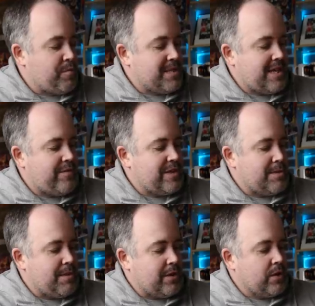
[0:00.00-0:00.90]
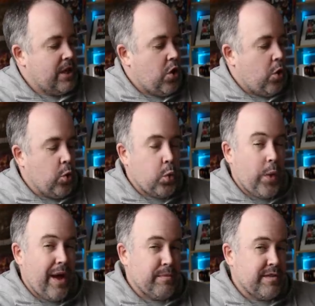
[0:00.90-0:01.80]
off my 70mm, all the
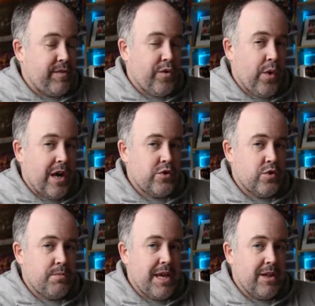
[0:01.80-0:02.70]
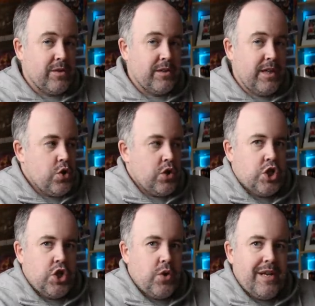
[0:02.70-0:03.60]
way up to 400mm, you
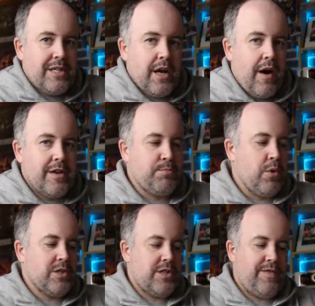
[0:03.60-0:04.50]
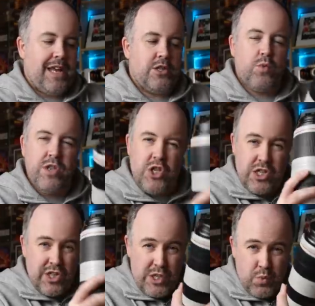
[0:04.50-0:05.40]
could shoot an entire sports event with
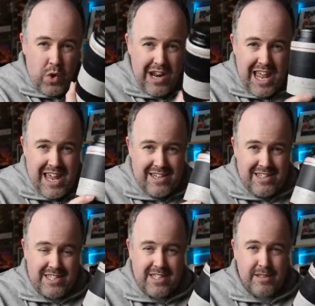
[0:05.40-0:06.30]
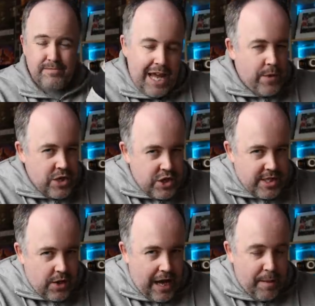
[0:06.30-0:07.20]
just this one lens. Now it
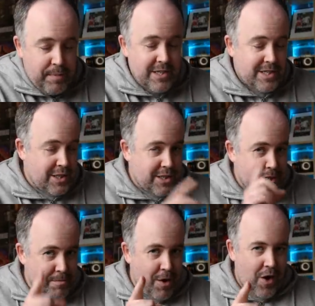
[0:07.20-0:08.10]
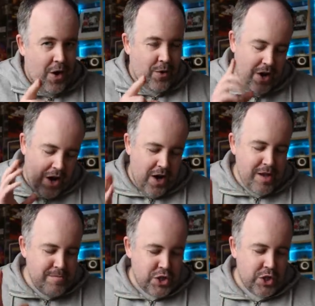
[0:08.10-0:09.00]
just so happens that tomorrow I
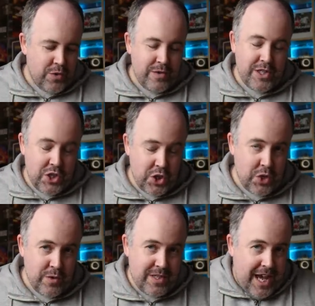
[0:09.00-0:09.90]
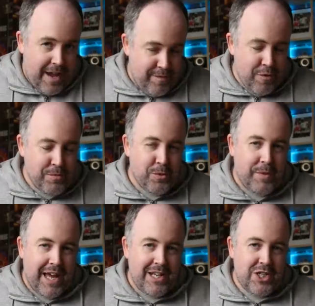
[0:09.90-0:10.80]
am due to shoot a football
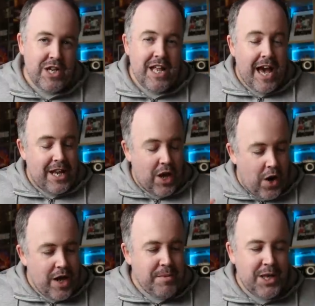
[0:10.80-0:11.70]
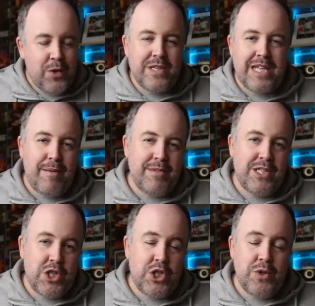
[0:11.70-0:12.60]
match, and I am going to
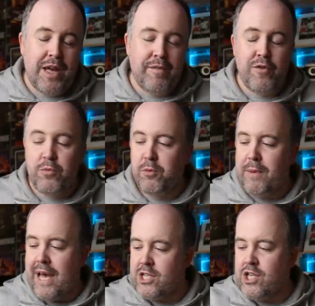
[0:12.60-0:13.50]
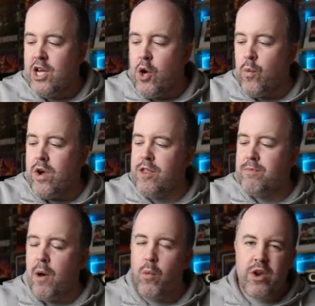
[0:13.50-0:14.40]
attempt to shoot that football match with
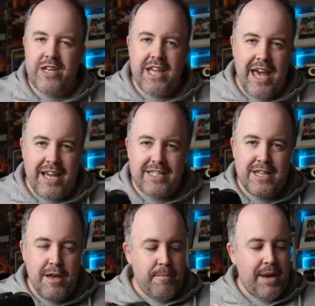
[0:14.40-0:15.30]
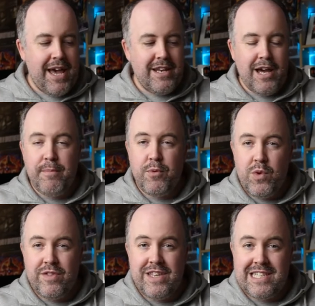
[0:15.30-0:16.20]
my 1DX paired up
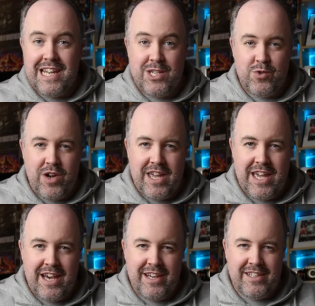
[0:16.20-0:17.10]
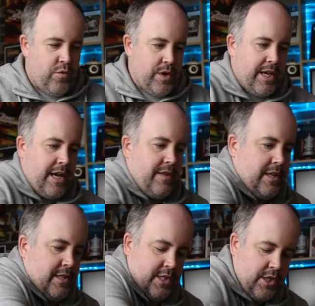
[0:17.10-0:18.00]
with this lens right here. If we get
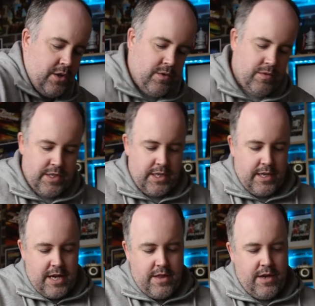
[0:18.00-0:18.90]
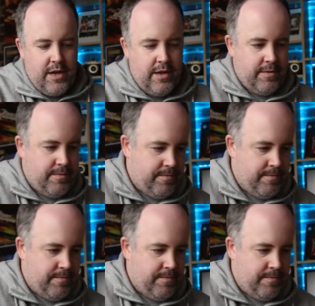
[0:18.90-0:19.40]
these two together,